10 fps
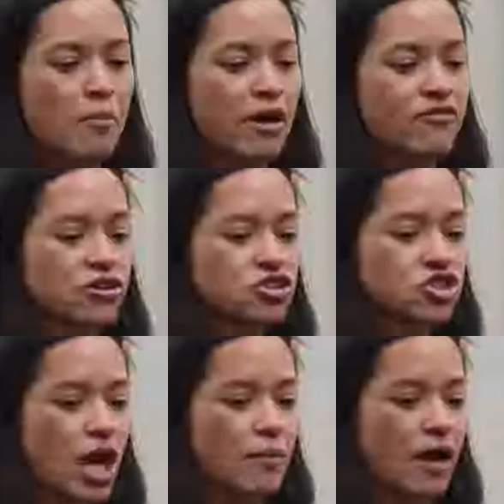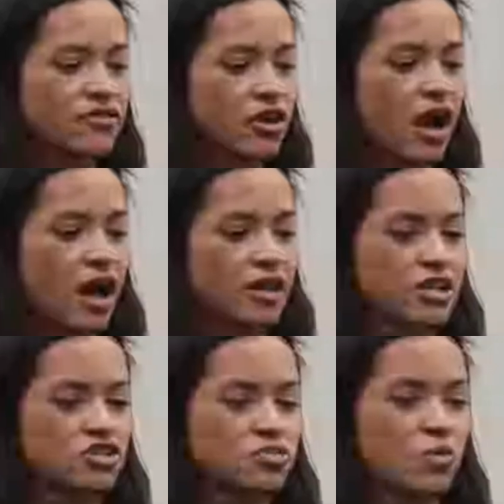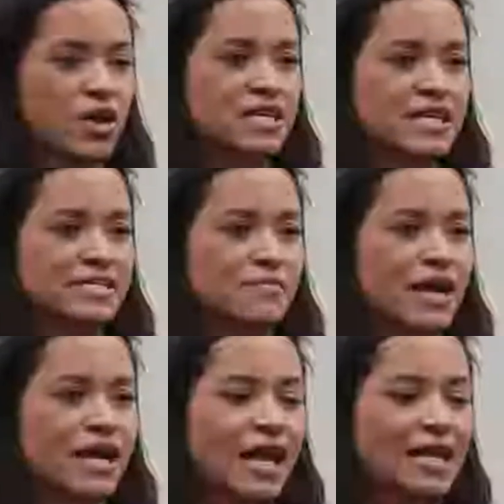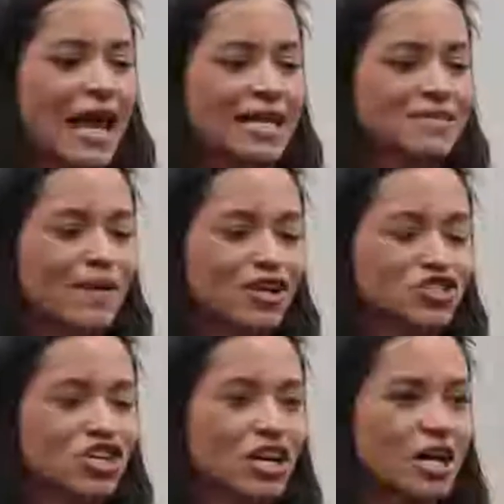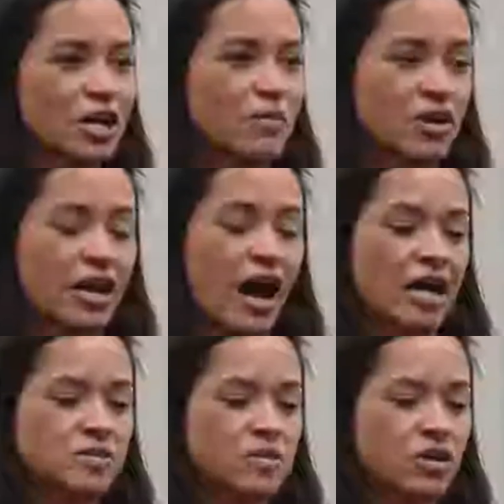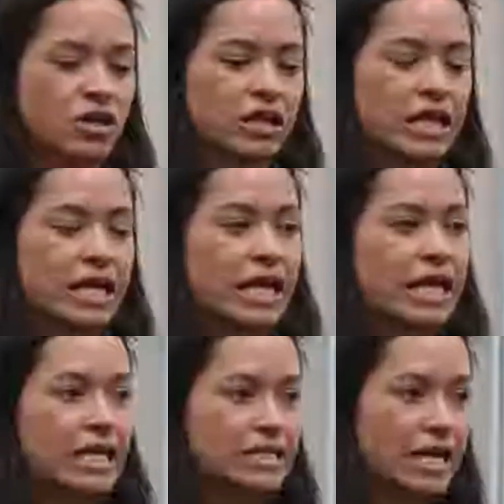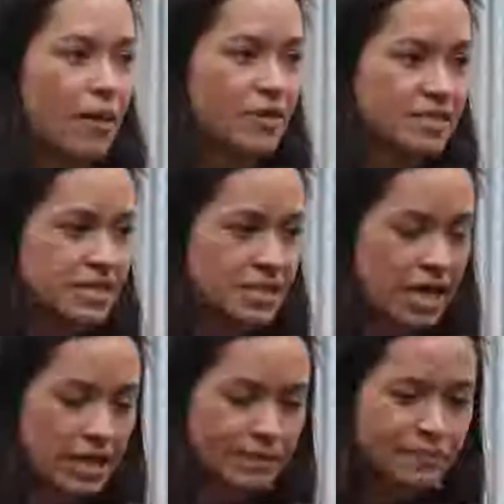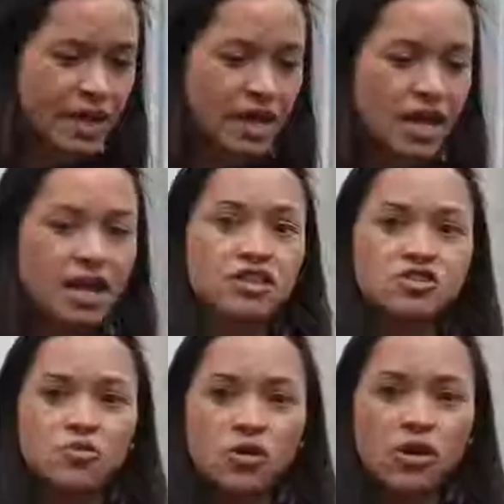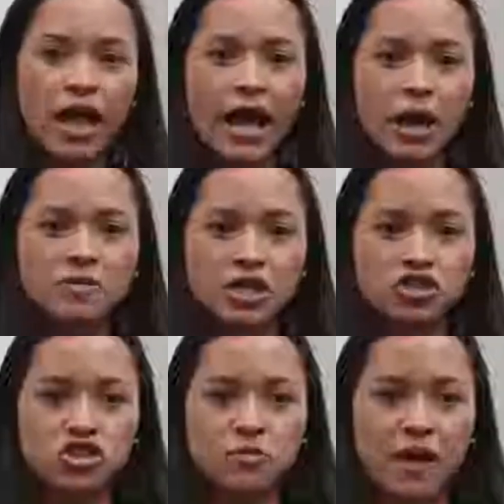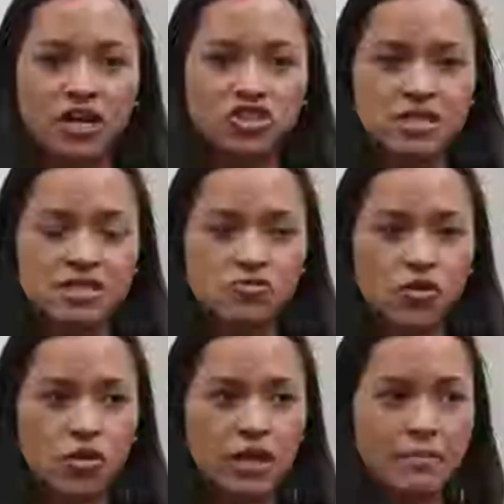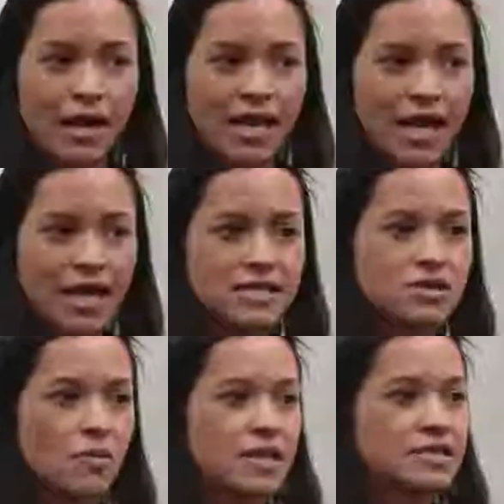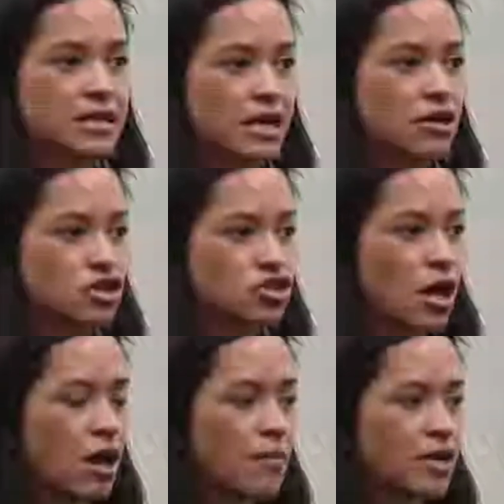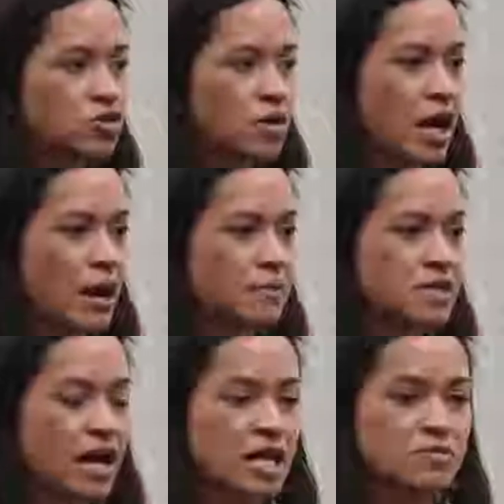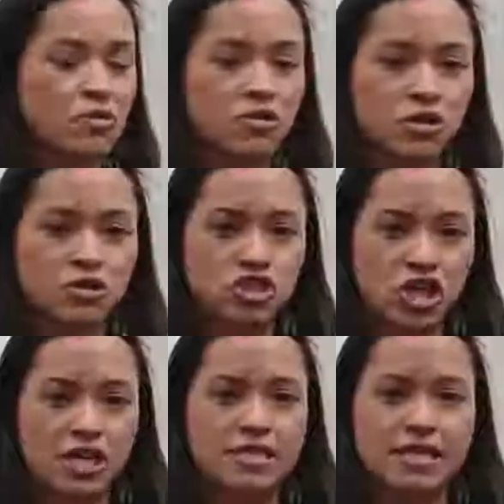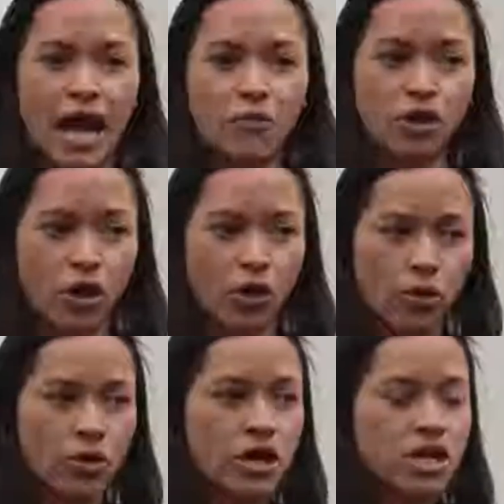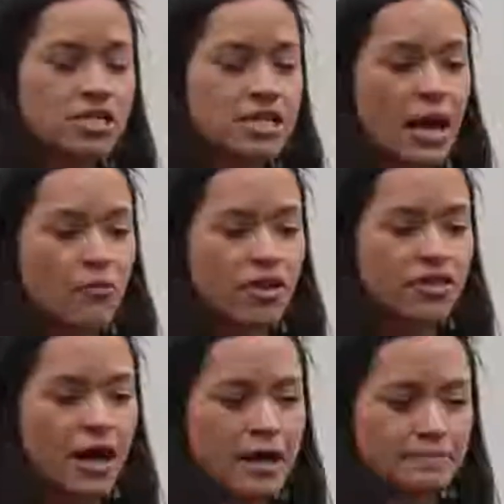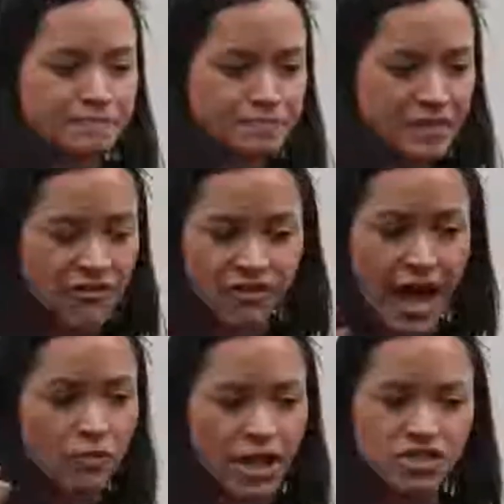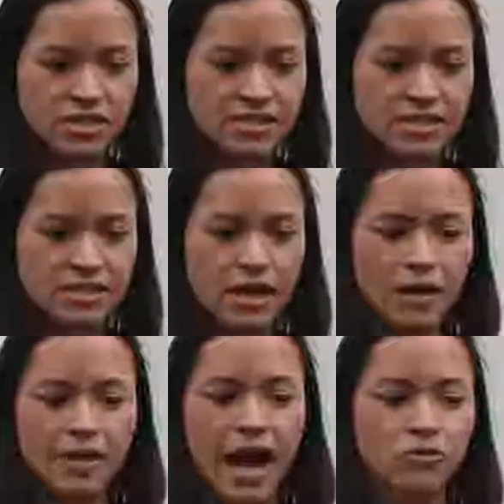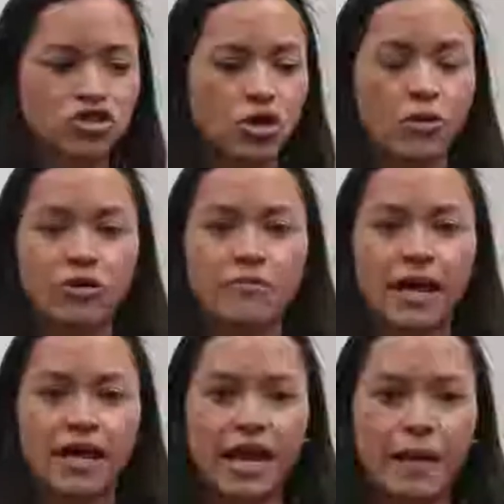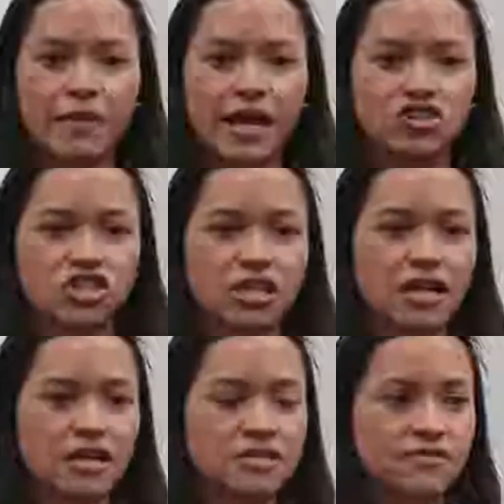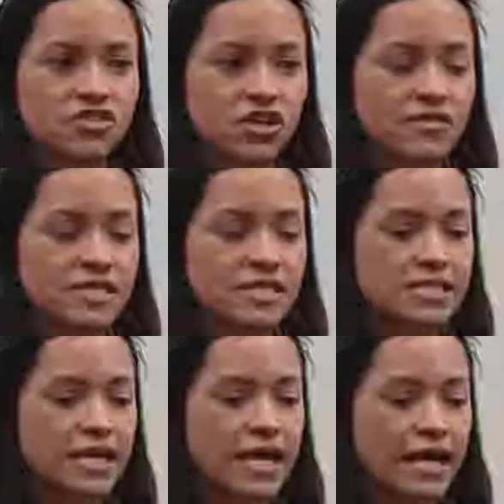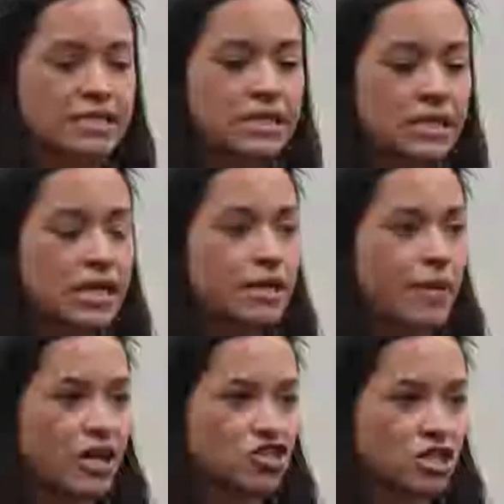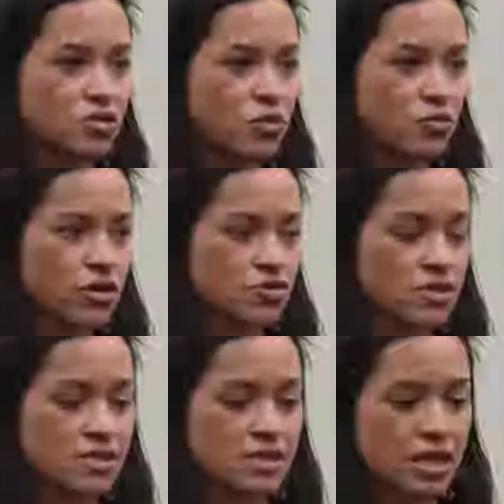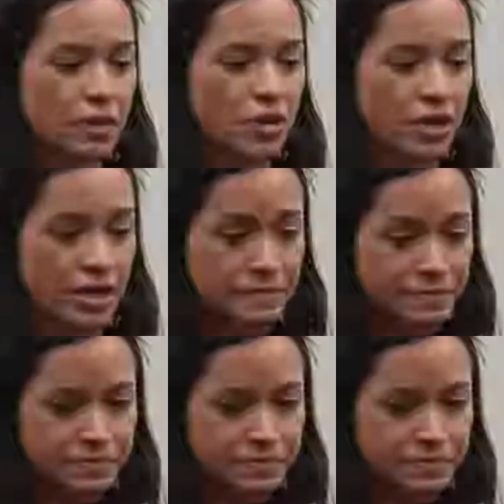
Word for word: My first job after college was as a Medicaid case manager at a community hospital in Indianapolis, Indiana. In this role, I helped uninsured patients enroll in Medicaid. So basically, a uh, patient would come to the hospital with no insurance, and I would go to them with um, a flag would enter the system, and I would show up with a Medicaid application and a list of services to connect the patient with resources in the community.